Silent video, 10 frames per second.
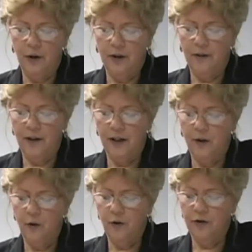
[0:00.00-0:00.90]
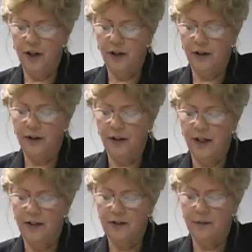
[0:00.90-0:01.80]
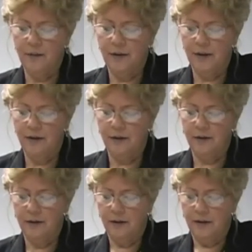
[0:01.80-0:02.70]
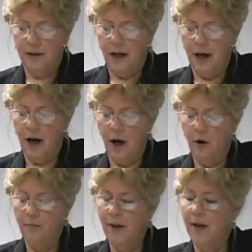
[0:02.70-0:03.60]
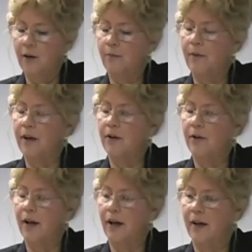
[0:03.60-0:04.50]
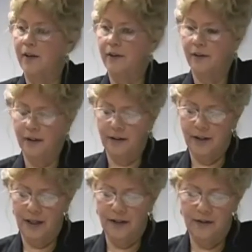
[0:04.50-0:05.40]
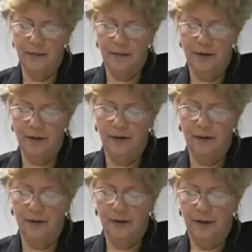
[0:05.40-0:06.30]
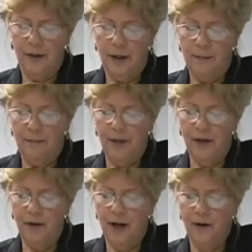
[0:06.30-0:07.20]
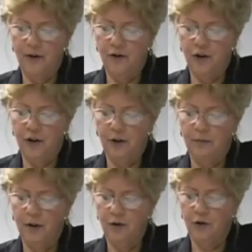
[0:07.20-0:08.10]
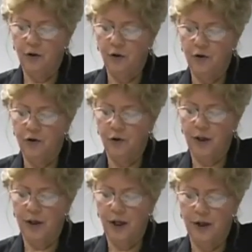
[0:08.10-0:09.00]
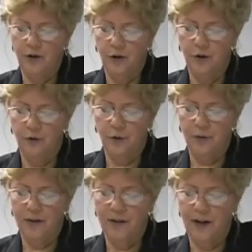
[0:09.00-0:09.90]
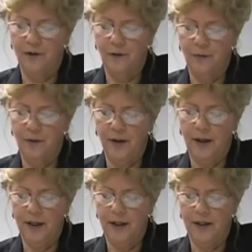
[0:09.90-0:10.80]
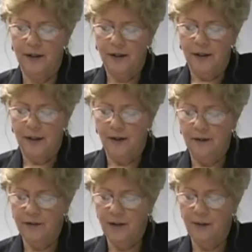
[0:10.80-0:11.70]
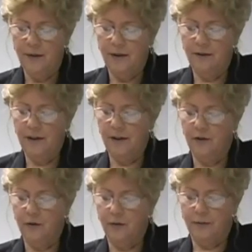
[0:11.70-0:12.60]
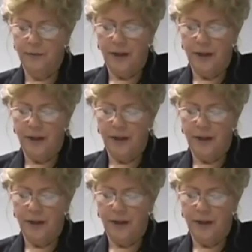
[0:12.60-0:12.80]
only thick, coarse hair contains a medulla. all male beard hair contains a medulla. Beard hair is generally much coarser and not as uniform as hair from the head of the same individual.